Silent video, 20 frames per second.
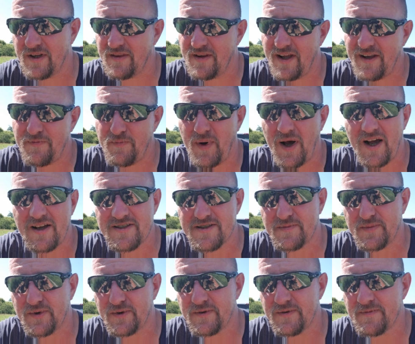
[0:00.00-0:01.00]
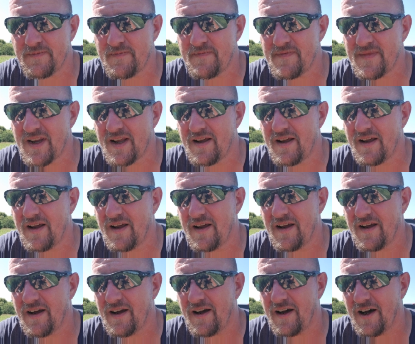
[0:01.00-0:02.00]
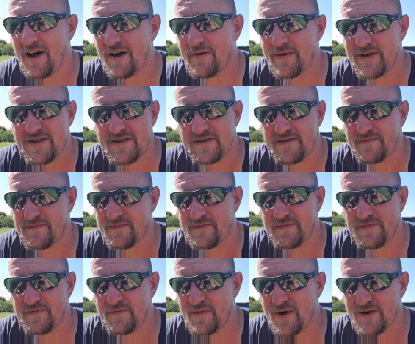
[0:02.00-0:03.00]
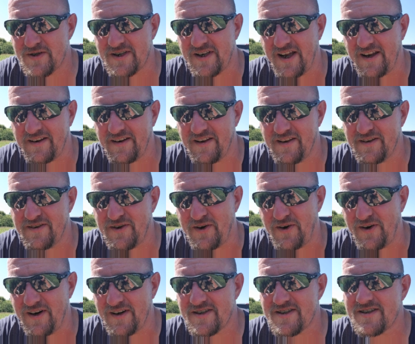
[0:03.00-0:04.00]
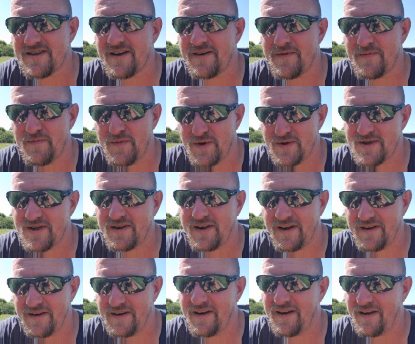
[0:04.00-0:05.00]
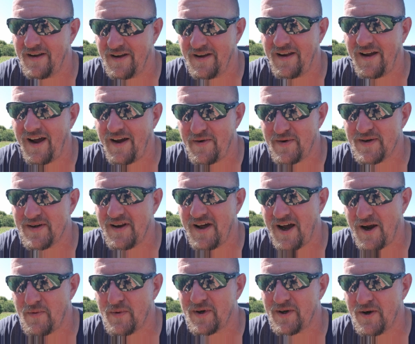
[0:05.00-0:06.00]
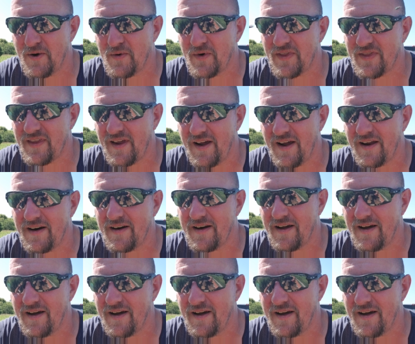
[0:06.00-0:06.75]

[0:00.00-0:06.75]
That's possible. Is it most likely the turrets? I would go with that.